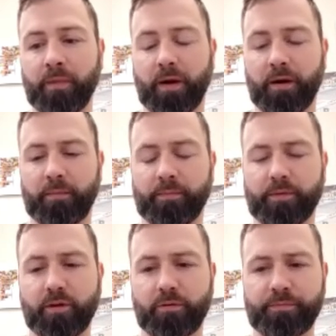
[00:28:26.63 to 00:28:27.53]
um,
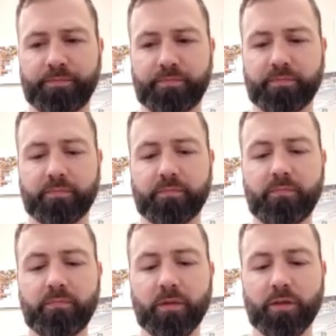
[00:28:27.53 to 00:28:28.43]
so
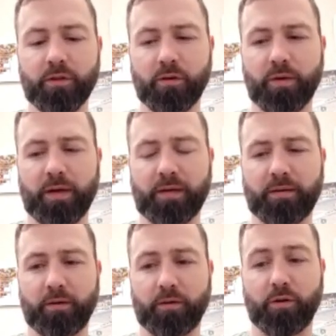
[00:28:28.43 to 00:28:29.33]
so
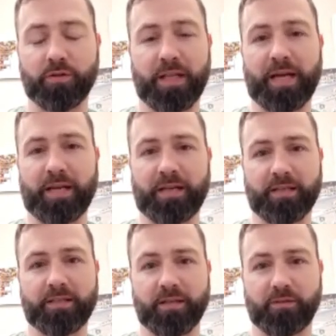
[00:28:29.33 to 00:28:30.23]
you know closing that
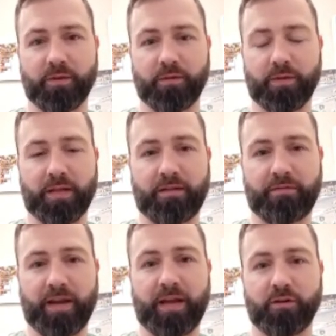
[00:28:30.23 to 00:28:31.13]
distance with, a, with an
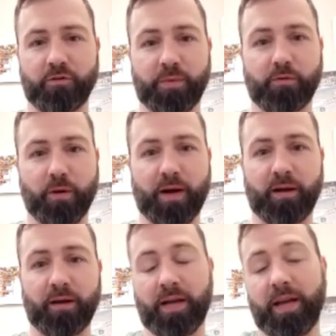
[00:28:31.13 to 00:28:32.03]
advantage
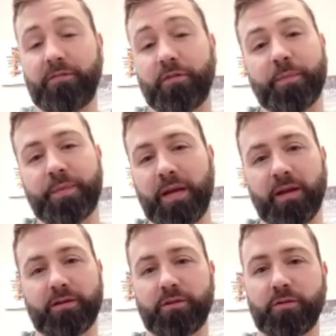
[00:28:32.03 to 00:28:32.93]
great and if you're empty
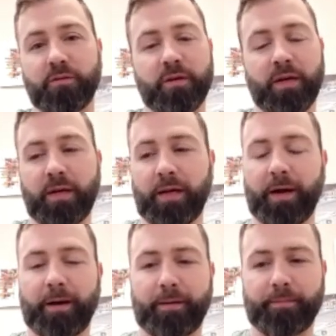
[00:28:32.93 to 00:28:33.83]
hand too
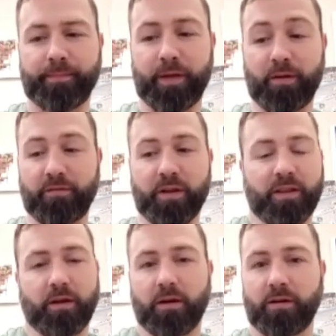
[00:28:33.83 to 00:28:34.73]
um, and you have
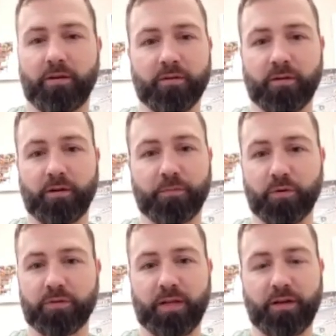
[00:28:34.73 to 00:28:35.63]
nothing on your on your
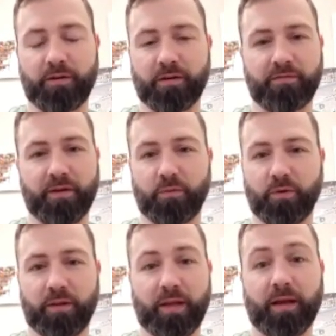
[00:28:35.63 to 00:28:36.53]
person that you can defend
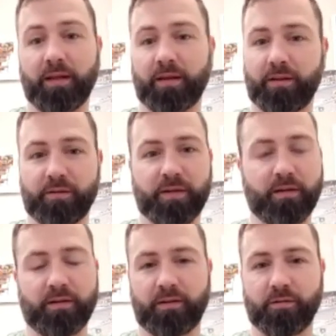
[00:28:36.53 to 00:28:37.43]
with, yeah, like you said,
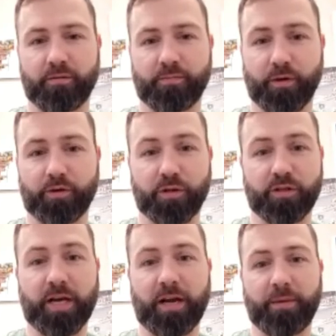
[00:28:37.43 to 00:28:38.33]
there's there's
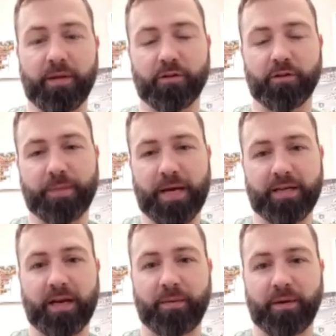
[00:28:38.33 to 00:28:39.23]
good timing, there's bad
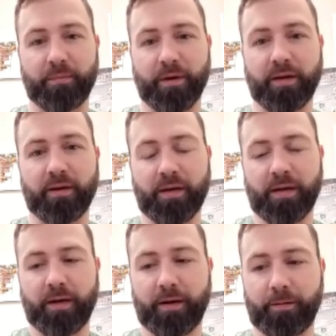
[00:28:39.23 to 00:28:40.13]
timing, but
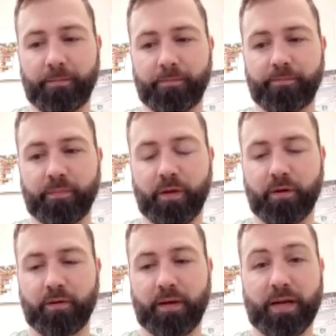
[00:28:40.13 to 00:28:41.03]
um, you
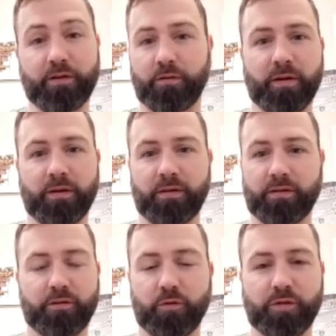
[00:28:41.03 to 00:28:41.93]
know, enter in and
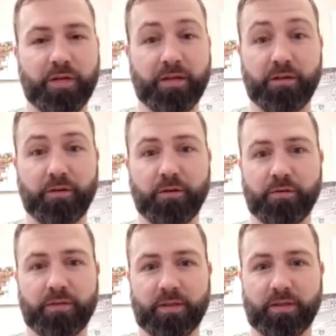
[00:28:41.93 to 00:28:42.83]
just do what you need to
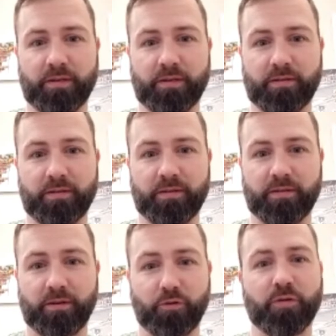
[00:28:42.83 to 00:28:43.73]
do to to,
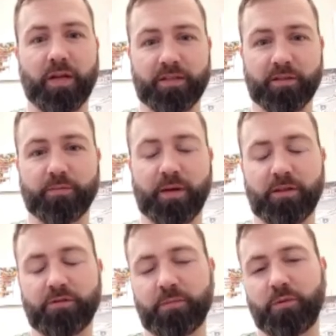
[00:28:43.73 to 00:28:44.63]
to neutralize it. And
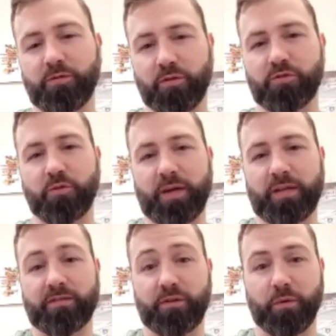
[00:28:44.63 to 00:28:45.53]
there's some universal
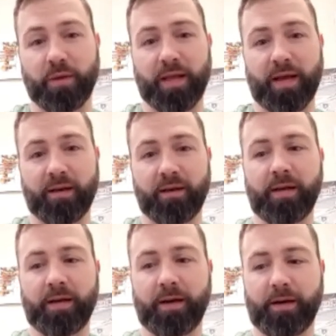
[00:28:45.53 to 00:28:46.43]
ways of doing that,
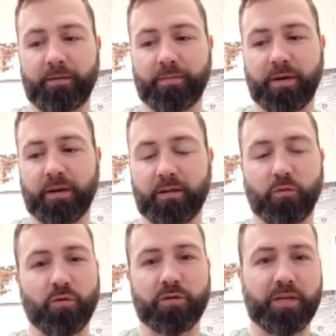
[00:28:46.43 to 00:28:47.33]
uh, but
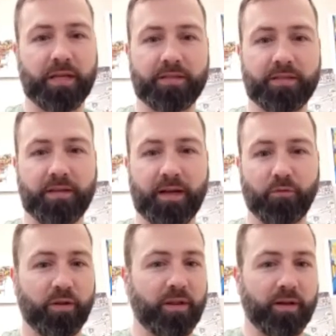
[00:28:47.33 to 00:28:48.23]
nothing works mm-hmm. against
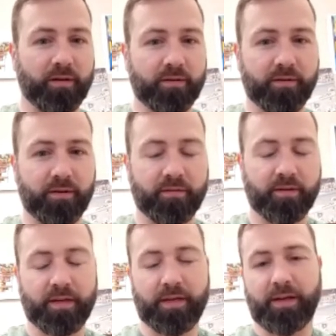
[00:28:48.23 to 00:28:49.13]
everything. So,
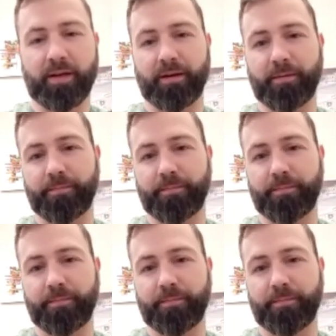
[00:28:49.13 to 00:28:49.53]
uh,